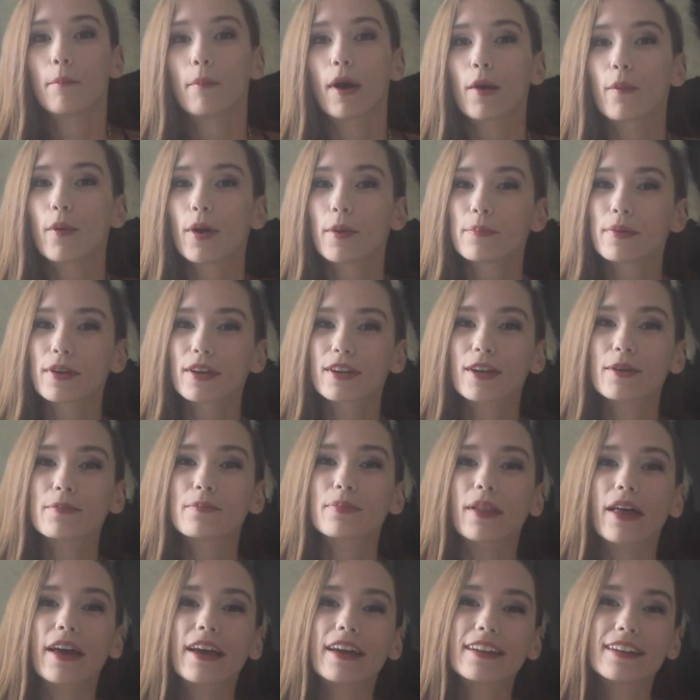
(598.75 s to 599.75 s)
My one big
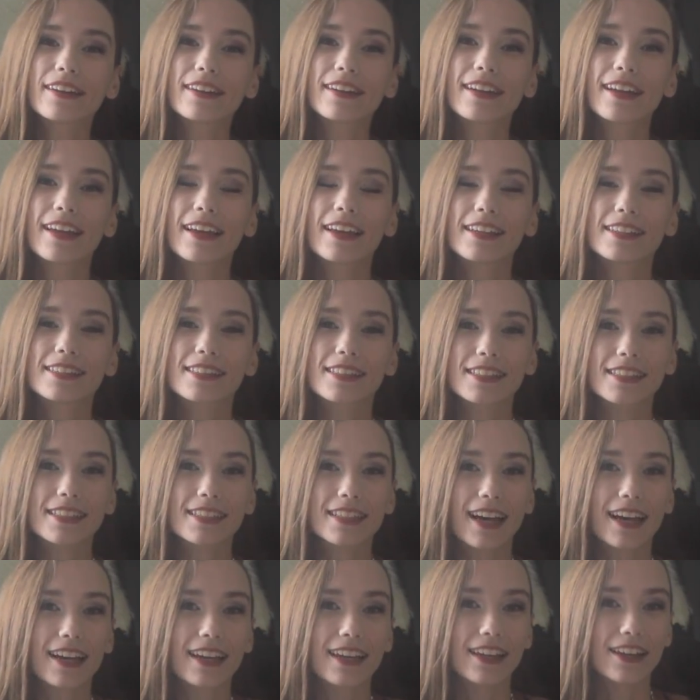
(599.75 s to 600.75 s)
complaint is this
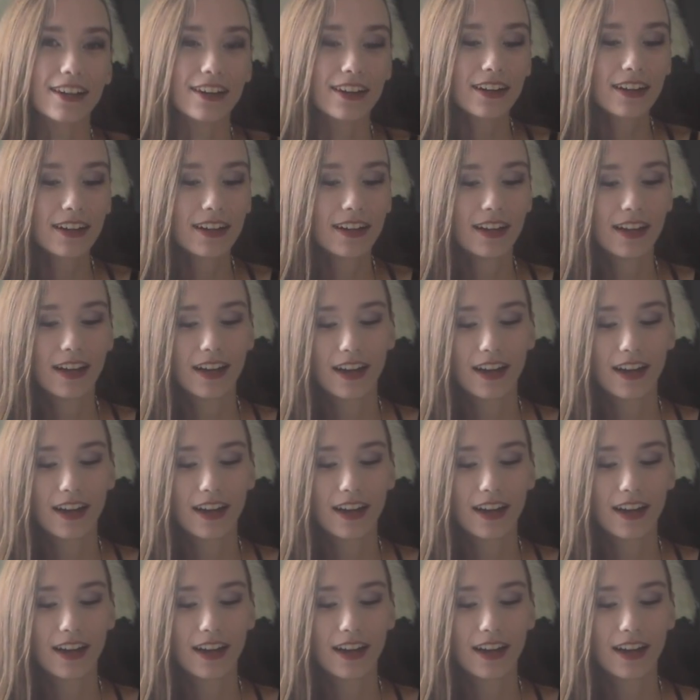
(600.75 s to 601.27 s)
guy here.